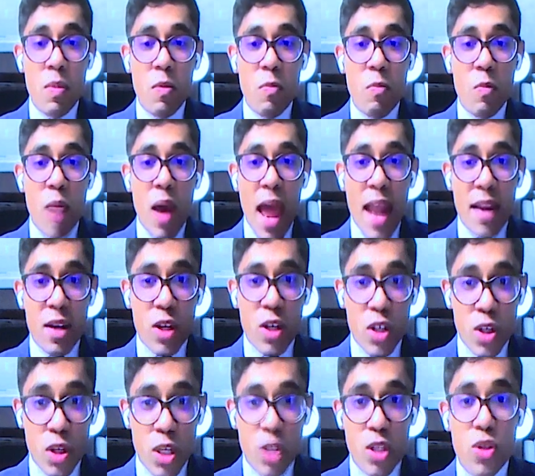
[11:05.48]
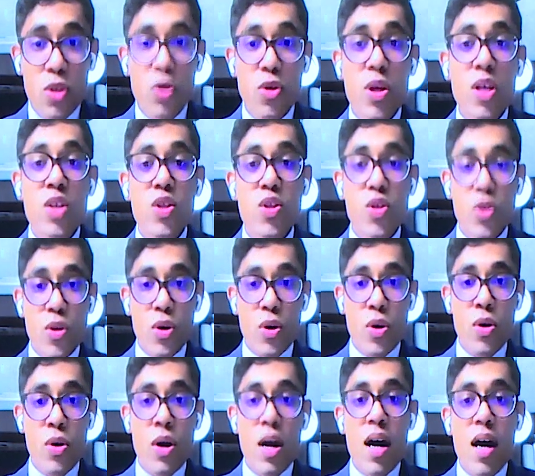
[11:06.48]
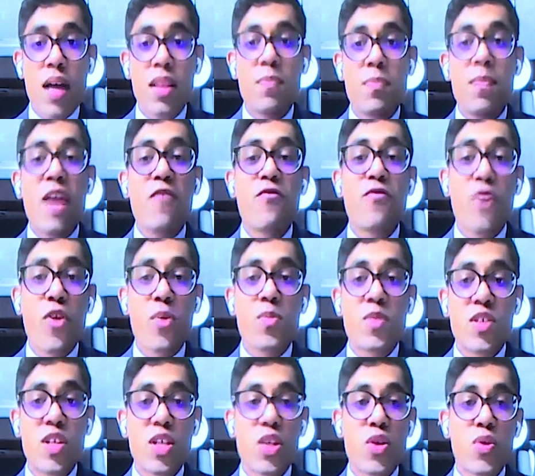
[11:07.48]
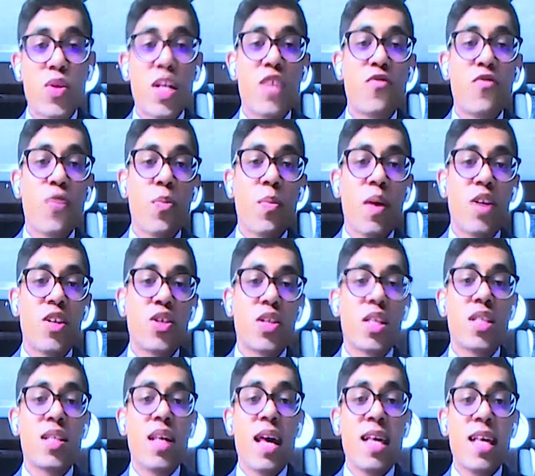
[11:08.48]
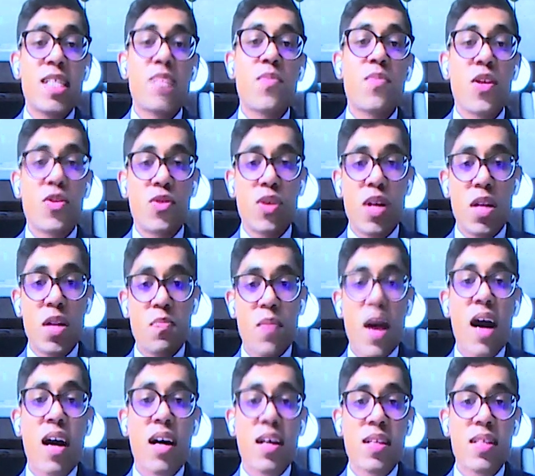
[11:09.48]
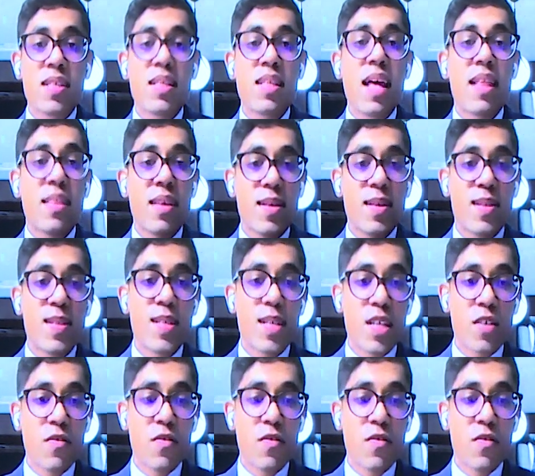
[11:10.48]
and in doing so, platforms reduce information asymmetry in markets that they serve.